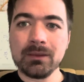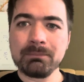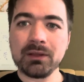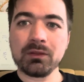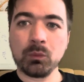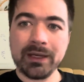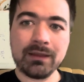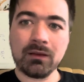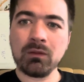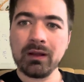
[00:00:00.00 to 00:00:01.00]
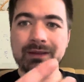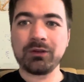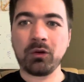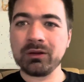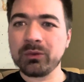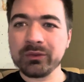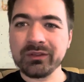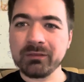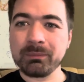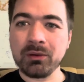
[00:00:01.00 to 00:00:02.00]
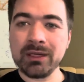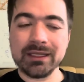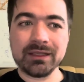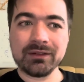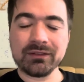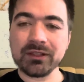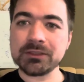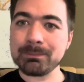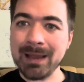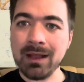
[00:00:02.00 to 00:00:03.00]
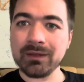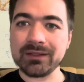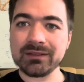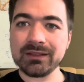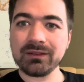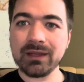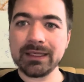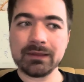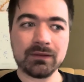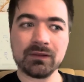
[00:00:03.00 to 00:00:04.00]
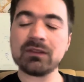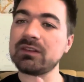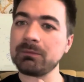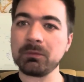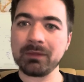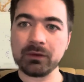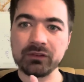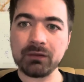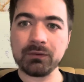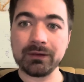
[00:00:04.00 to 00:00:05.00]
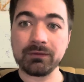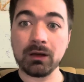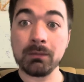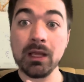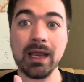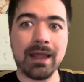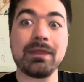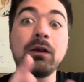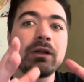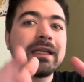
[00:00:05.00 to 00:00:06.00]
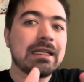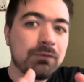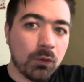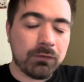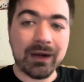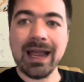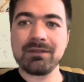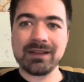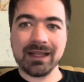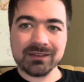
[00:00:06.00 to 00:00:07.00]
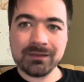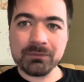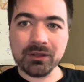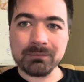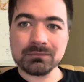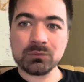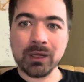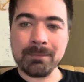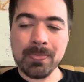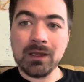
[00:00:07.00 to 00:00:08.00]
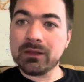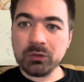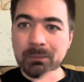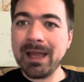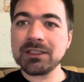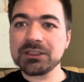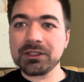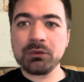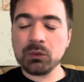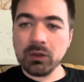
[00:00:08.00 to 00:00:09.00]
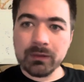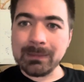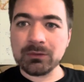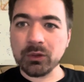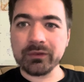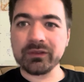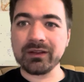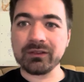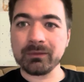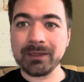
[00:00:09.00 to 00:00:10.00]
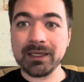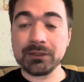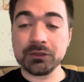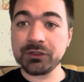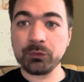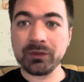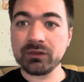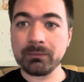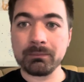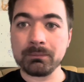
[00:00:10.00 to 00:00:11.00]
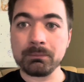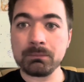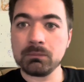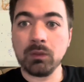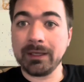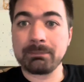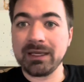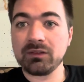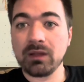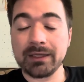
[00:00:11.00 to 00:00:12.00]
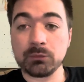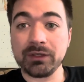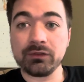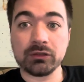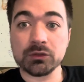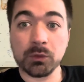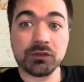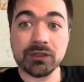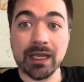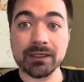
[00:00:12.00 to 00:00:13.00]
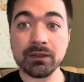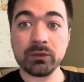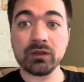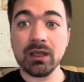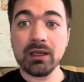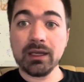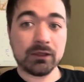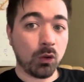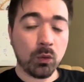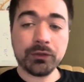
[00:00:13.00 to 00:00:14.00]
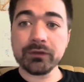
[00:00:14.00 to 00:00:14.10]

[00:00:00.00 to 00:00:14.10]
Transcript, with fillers: but the way that a lot of these articles and stuff put it is in such malice it's like this is a symptom they're suffering from and they're evil for having that symptom right so imagine you know nothing about narcissism and you're just doing some like baseline research once you're diagnosed and all you're